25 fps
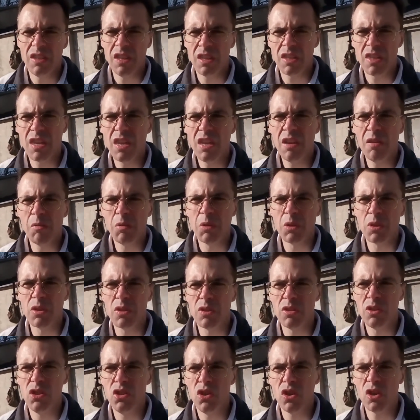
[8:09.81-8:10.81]
that he would
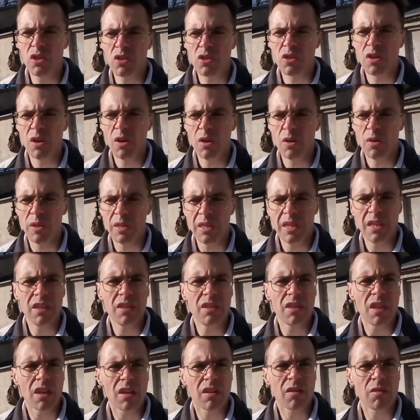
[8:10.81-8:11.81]
just go and
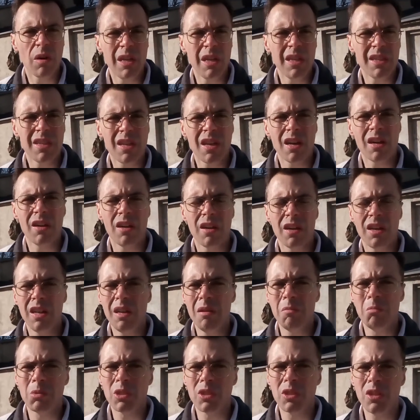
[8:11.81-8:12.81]
integrate her
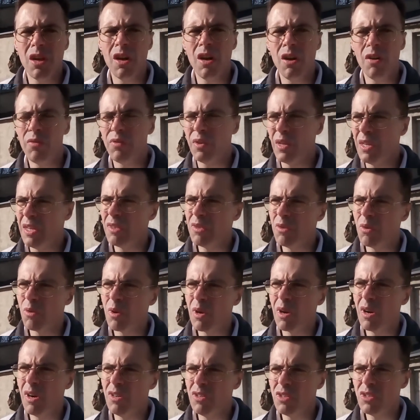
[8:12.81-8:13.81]
himself into
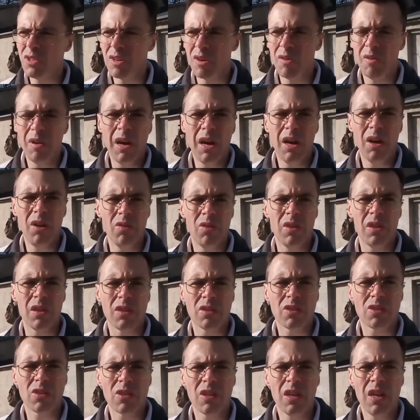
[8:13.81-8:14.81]
her
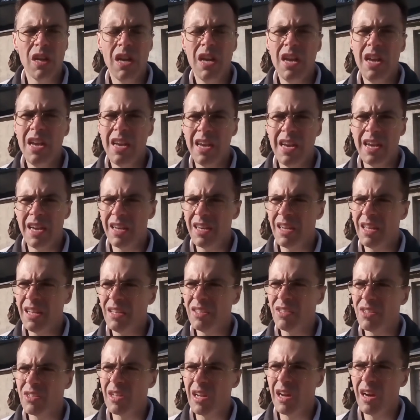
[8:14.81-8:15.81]
surroundings and
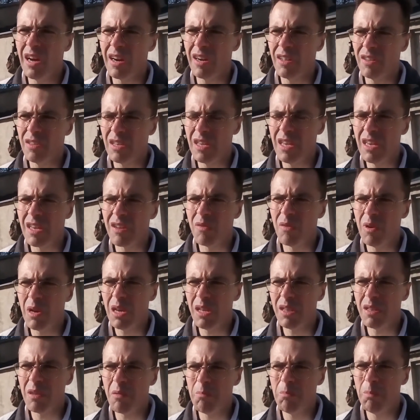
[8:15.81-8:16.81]
he started he
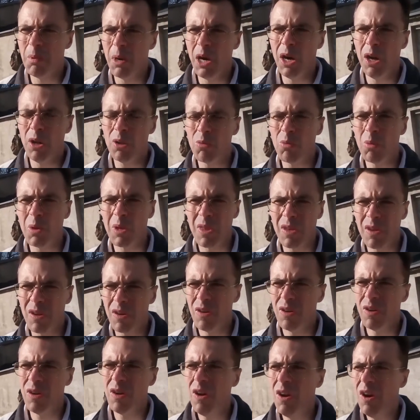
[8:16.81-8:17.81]
created a bond with
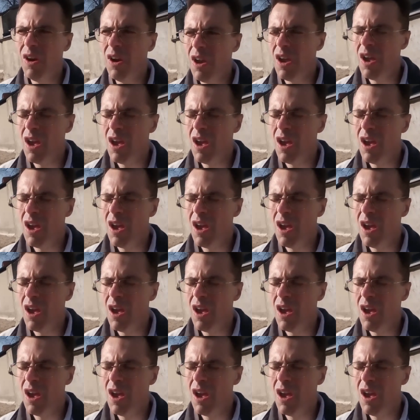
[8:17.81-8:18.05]
her